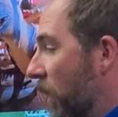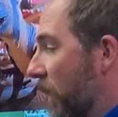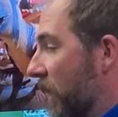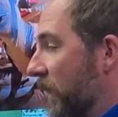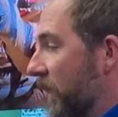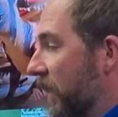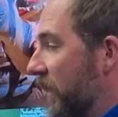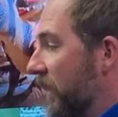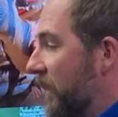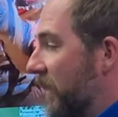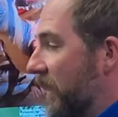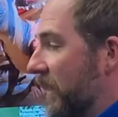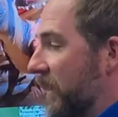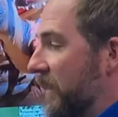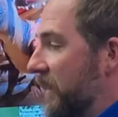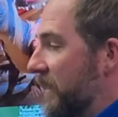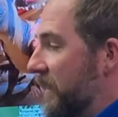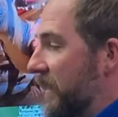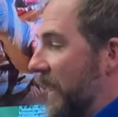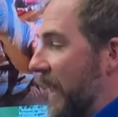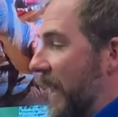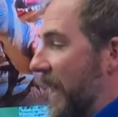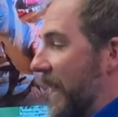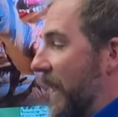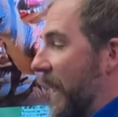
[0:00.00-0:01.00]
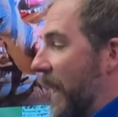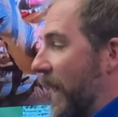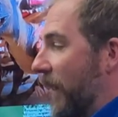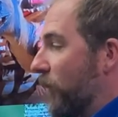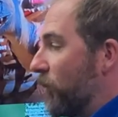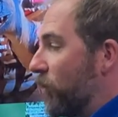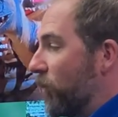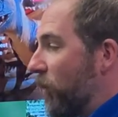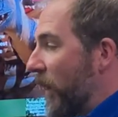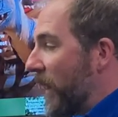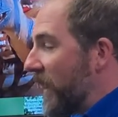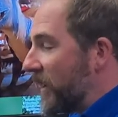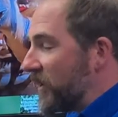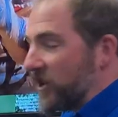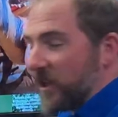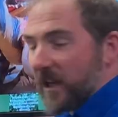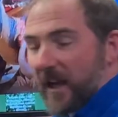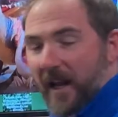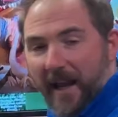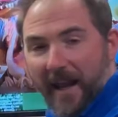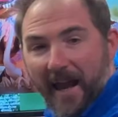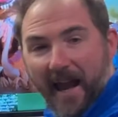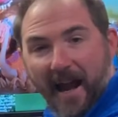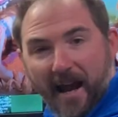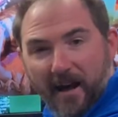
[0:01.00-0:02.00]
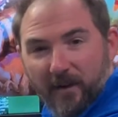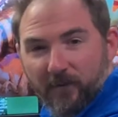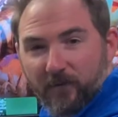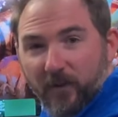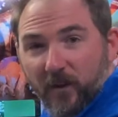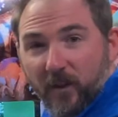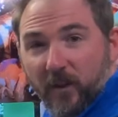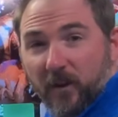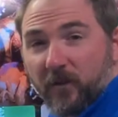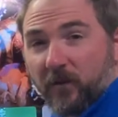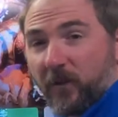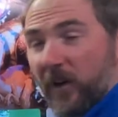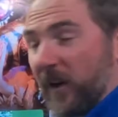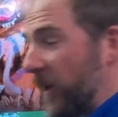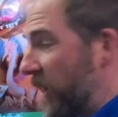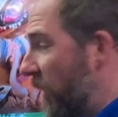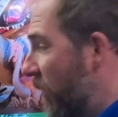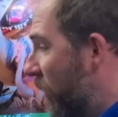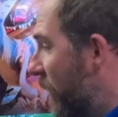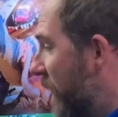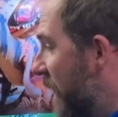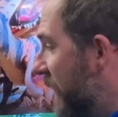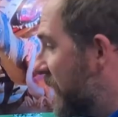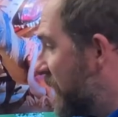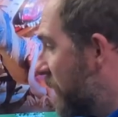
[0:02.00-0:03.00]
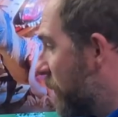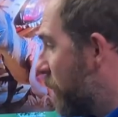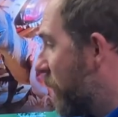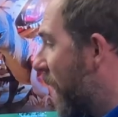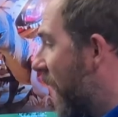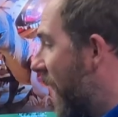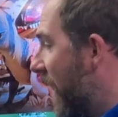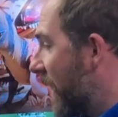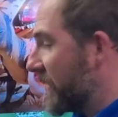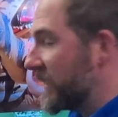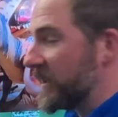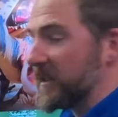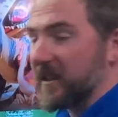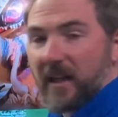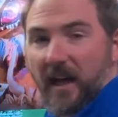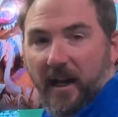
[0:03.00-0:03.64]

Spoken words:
of the things that I wish that I had for this video is the boxes.